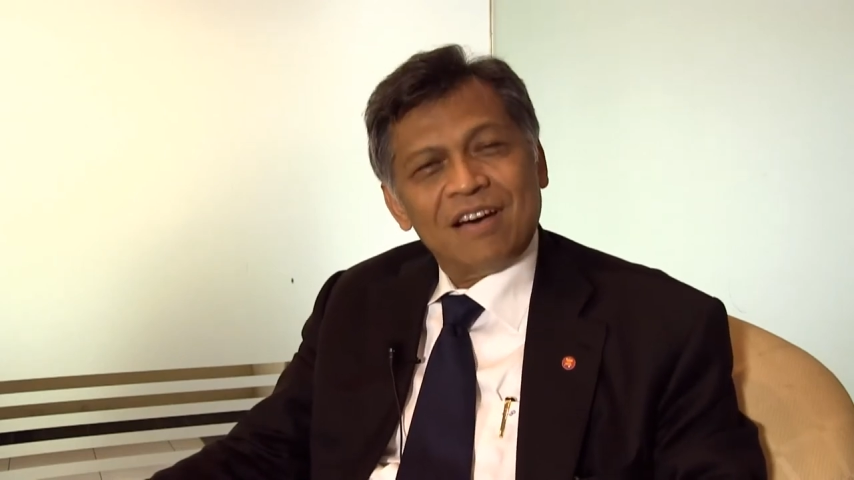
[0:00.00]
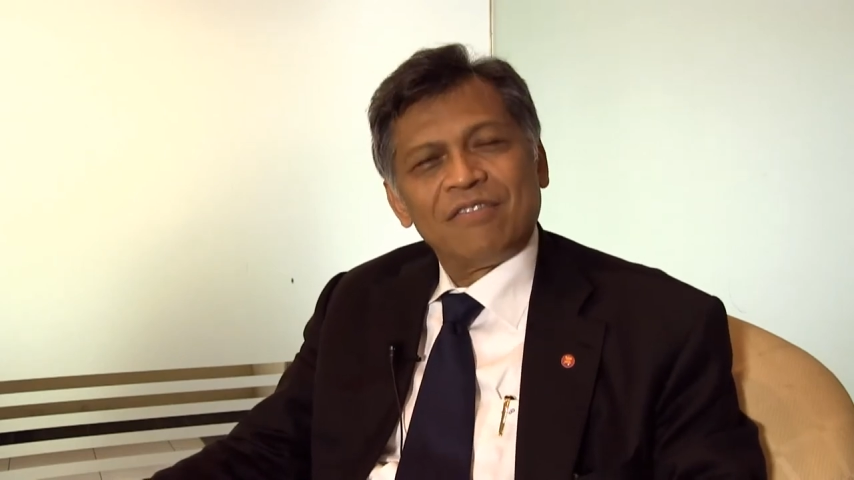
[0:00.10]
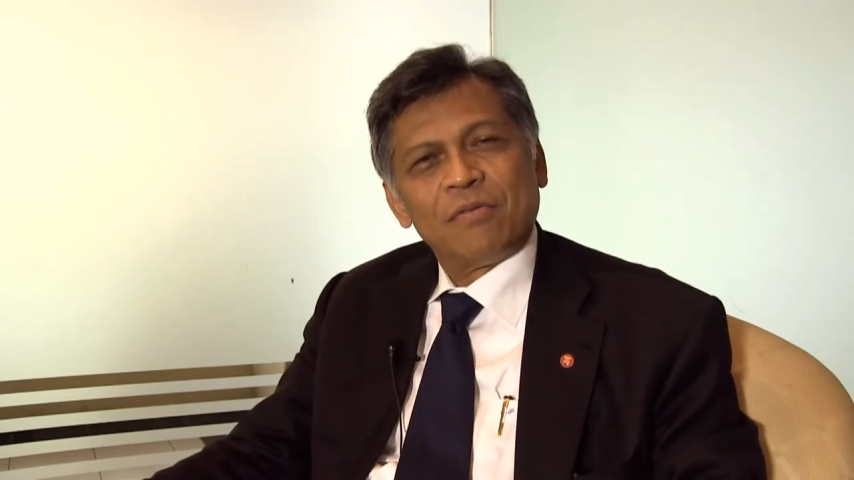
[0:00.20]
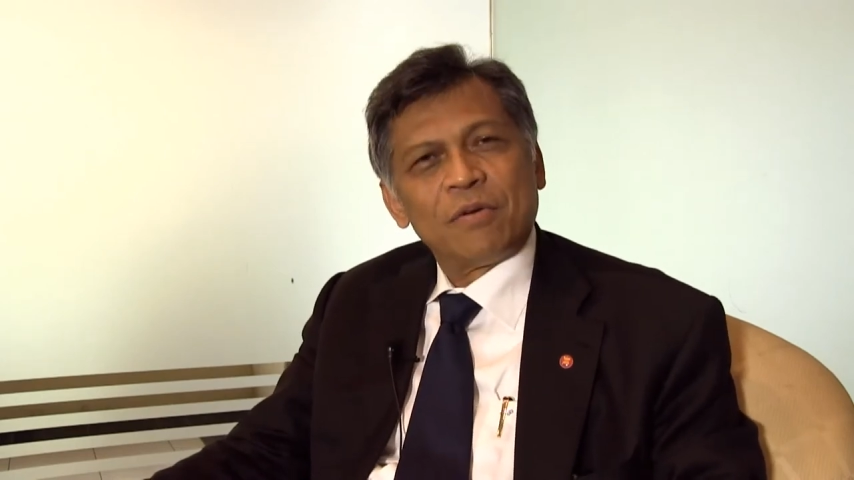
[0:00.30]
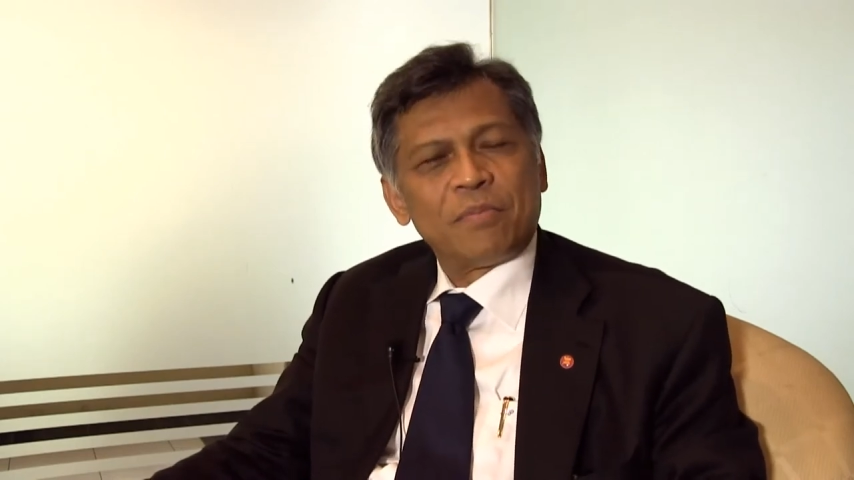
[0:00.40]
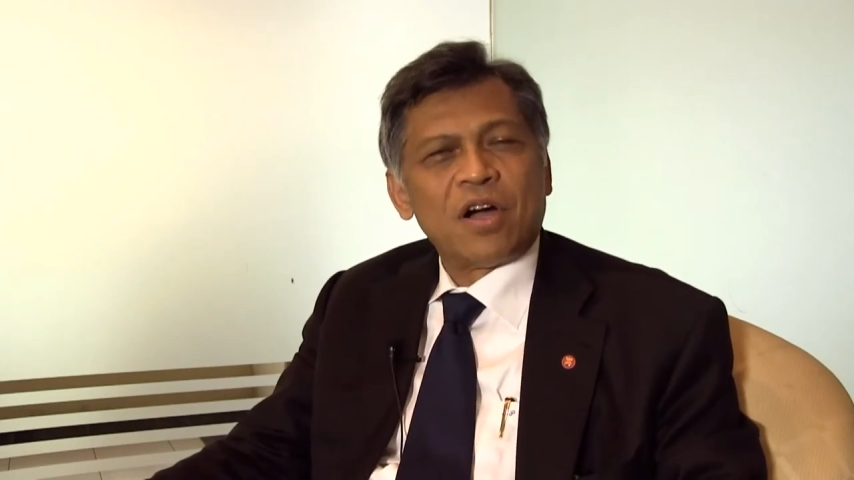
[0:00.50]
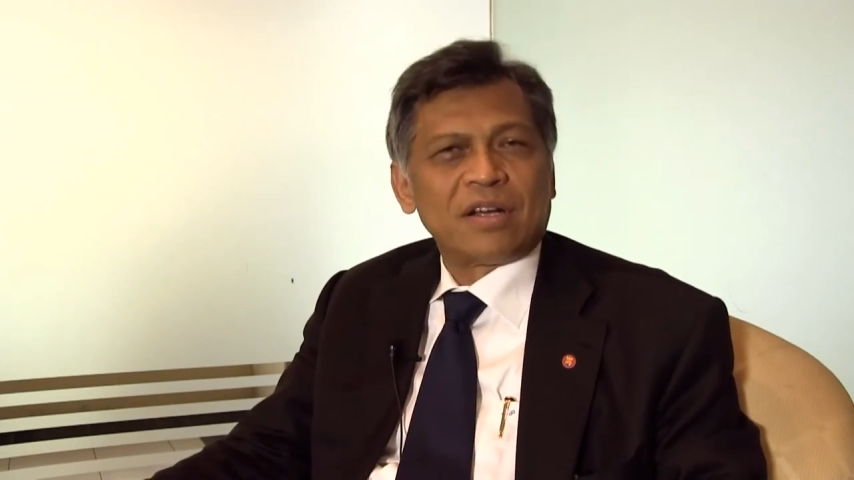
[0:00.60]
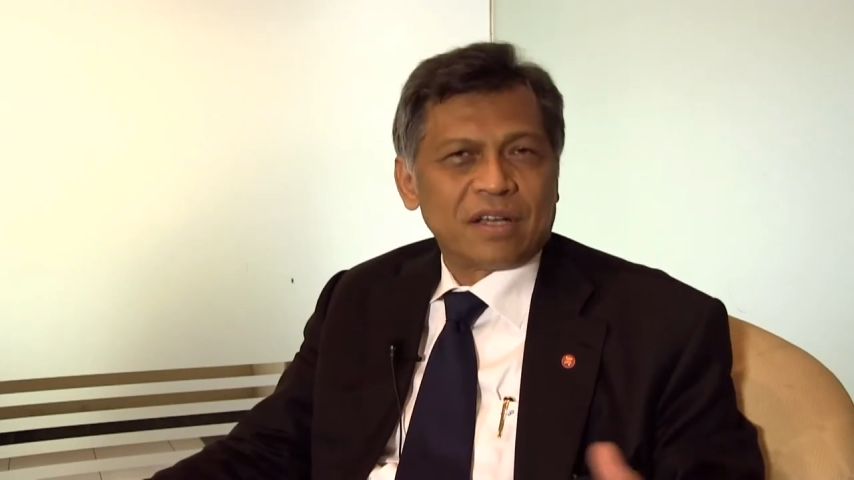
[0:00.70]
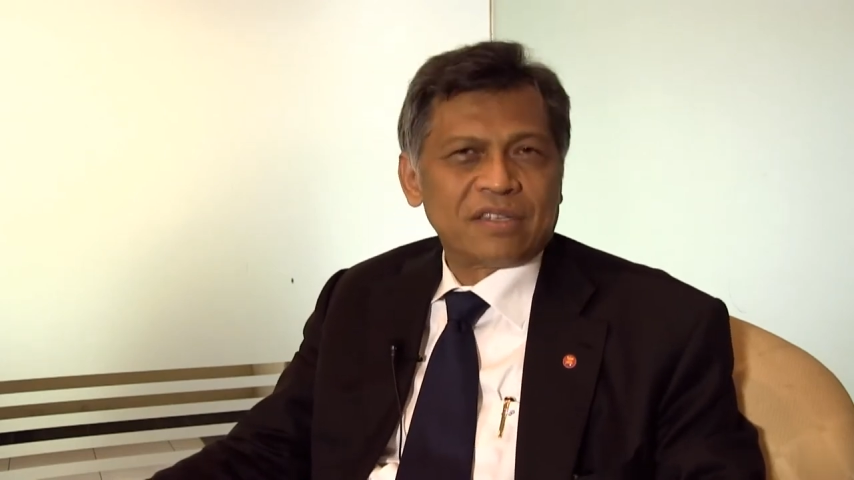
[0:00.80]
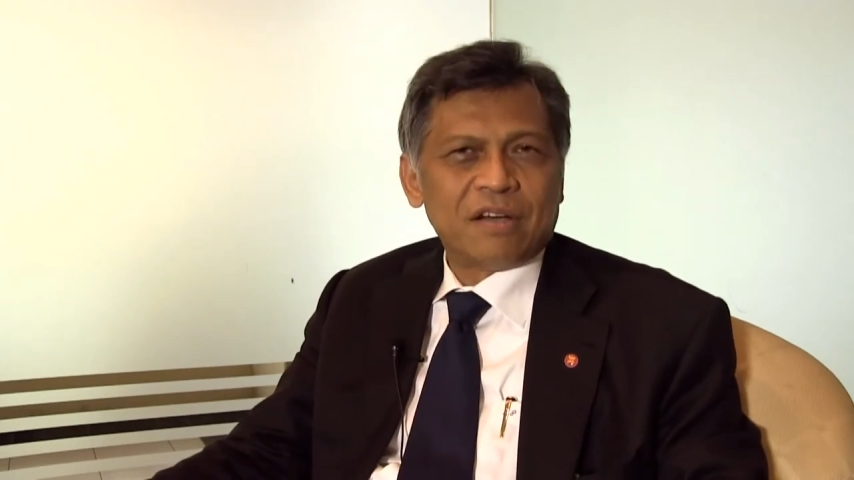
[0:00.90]
of our
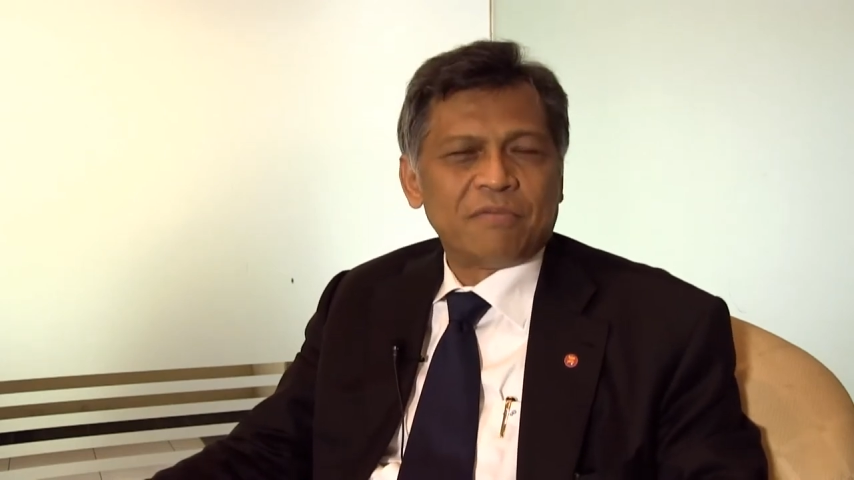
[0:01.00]
products,